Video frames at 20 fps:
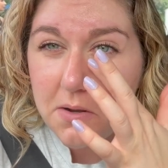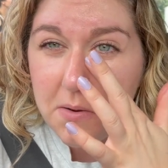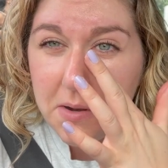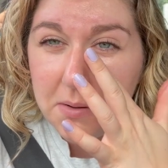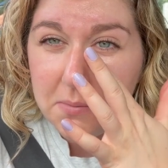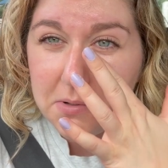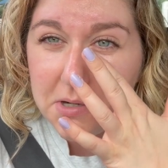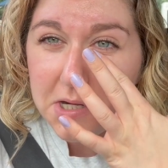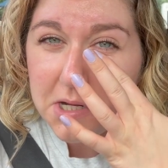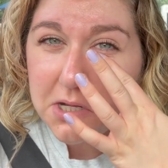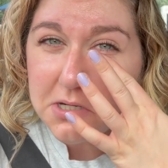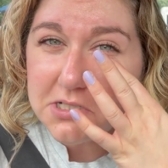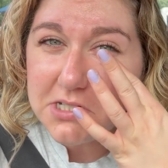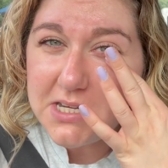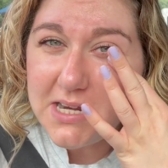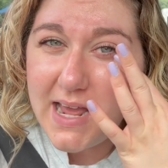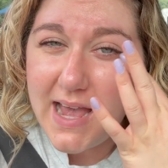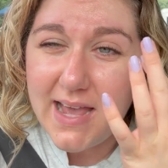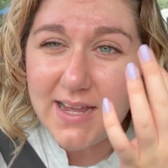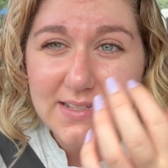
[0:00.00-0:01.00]
I'm gonna go to
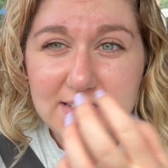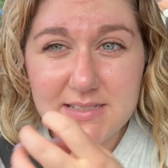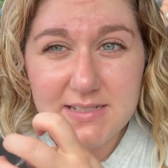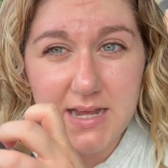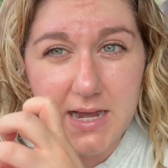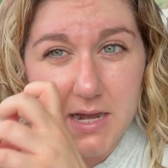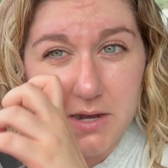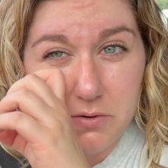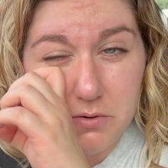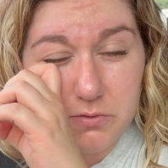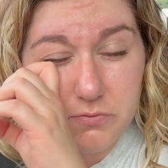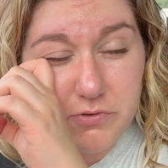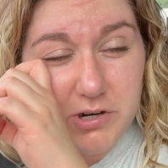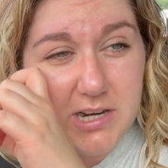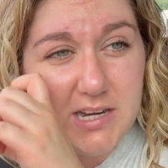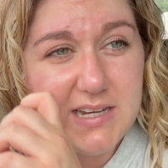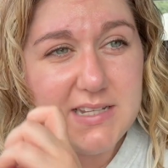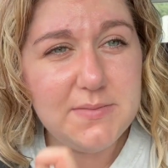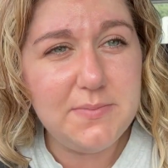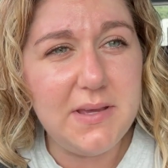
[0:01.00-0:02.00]
Next now.
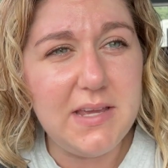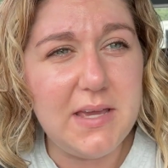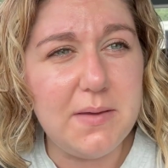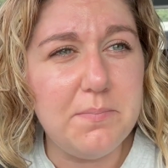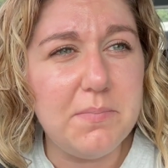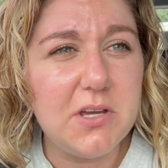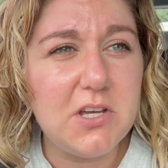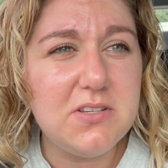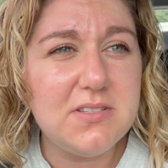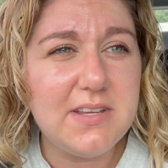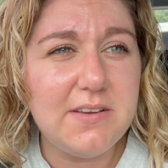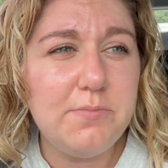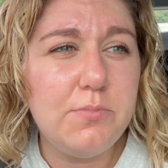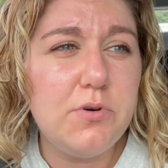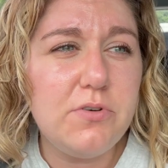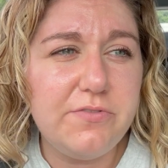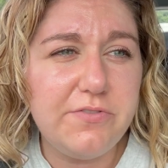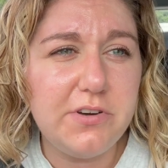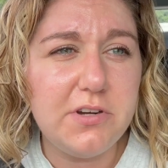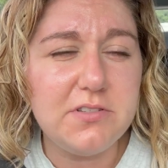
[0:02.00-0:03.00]
Really speaking, because I've
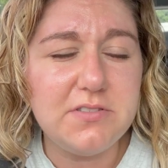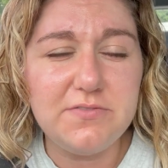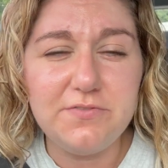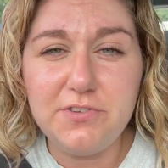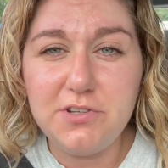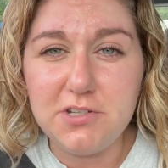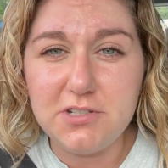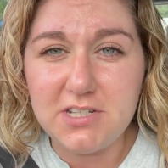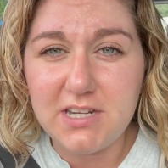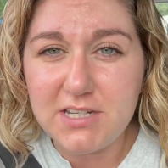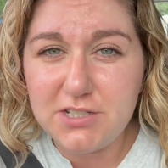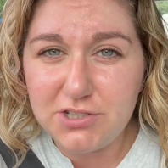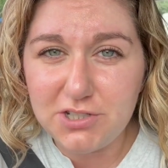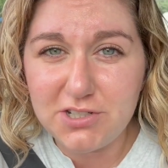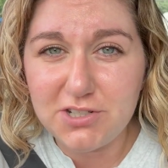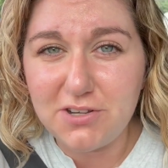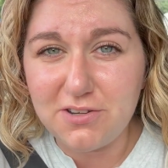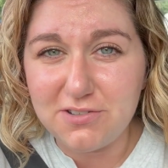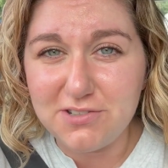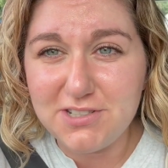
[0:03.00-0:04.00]
bought frozen food, I should
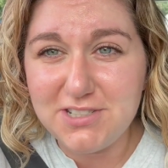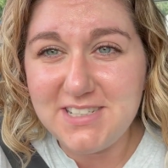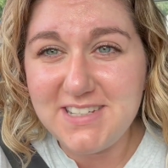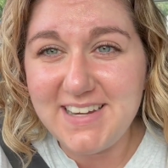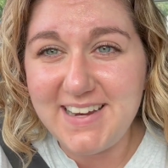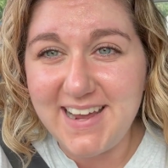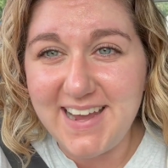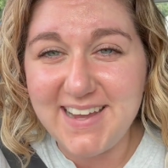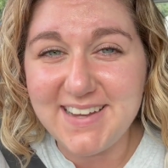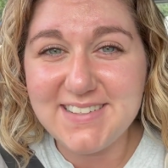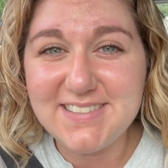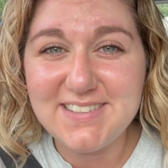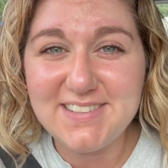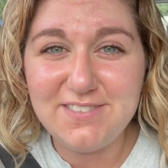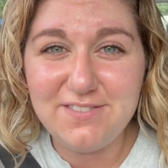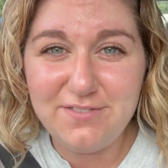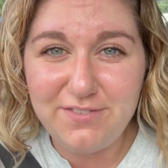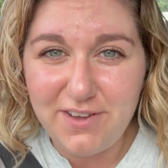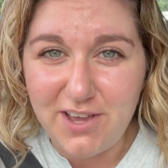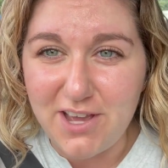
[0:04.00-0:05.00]
have gone to Next
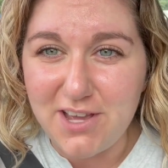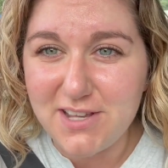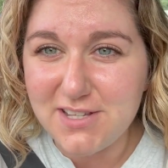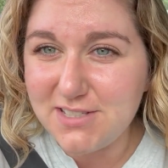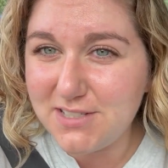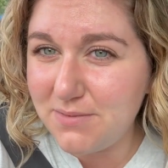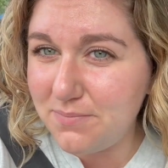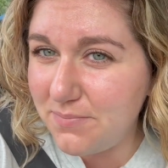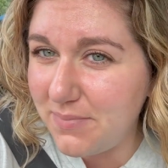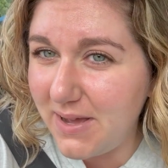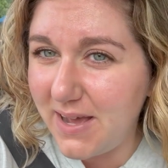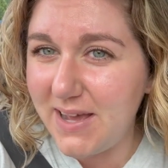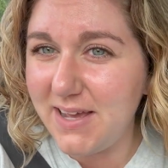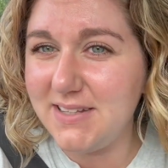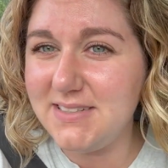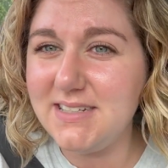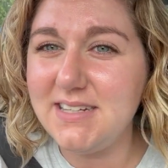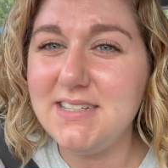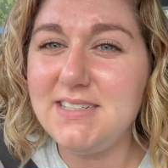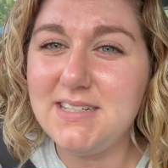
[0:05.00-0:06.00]
first, but
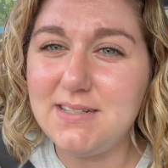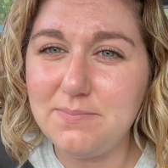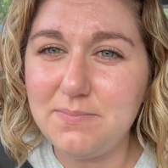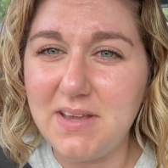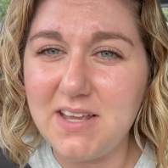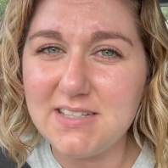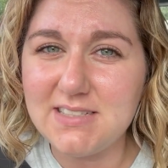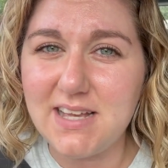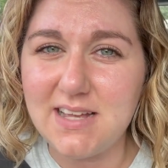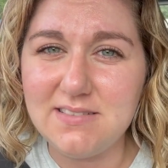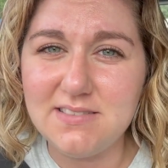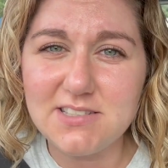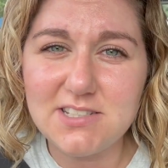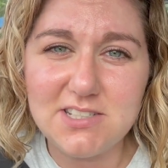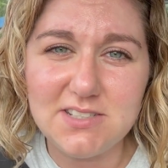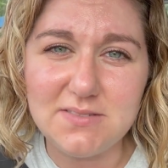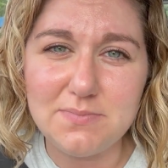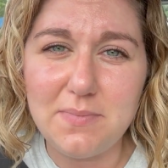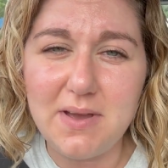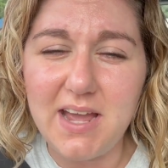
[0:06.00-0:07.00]
it didn't make sense
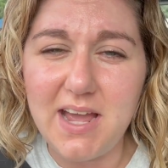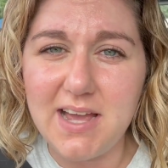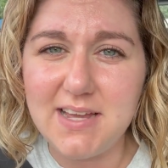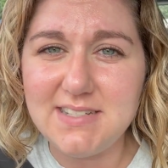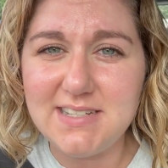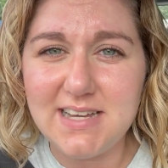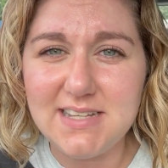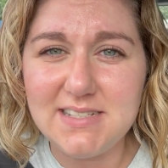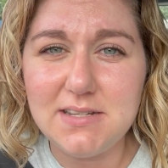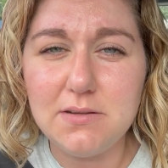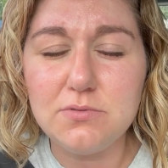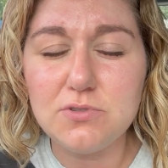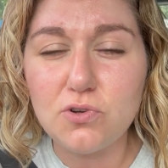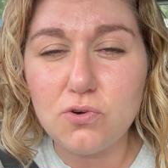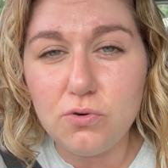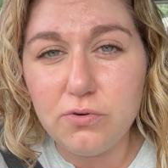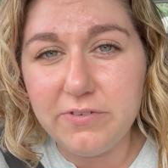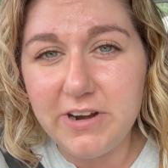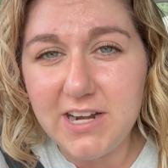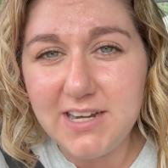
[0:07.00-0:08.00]
because my eye test was
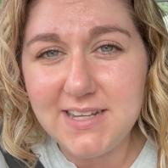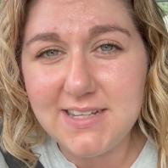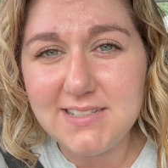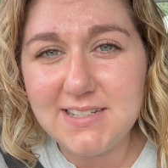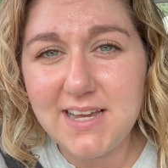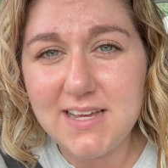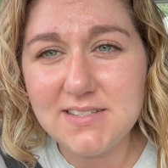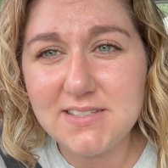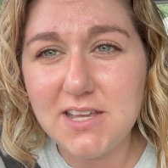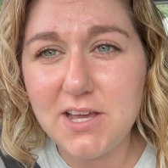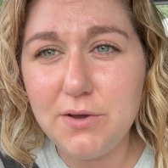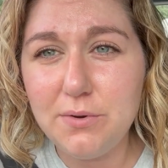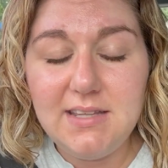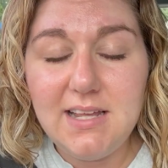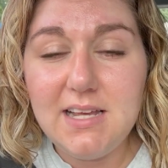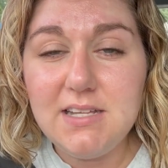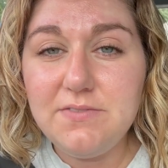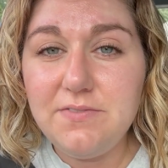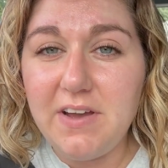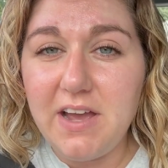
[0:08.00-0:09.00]
already at Tesco.
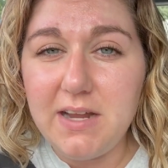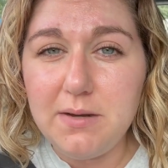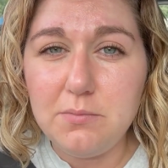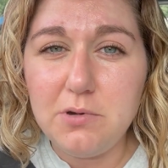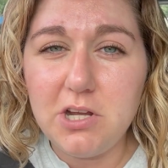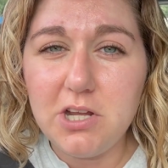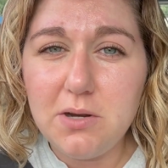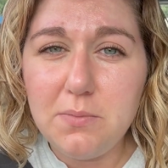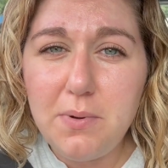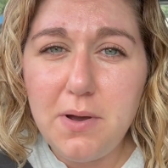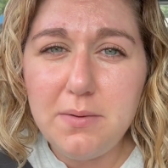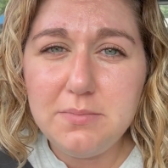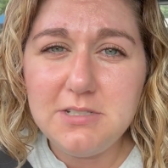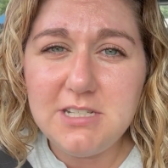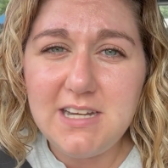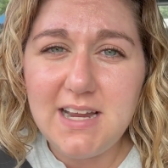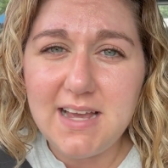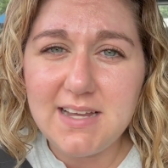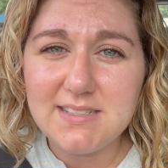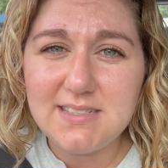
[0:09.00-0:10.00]
That's fine, we're gonna pop to
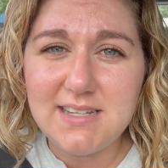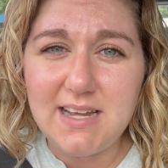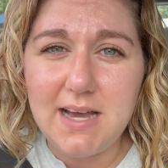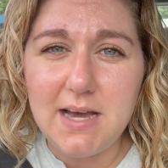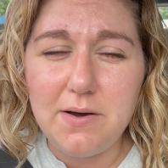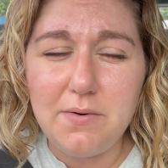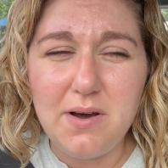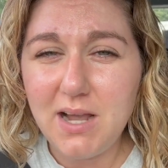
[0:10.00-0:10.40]
Next now.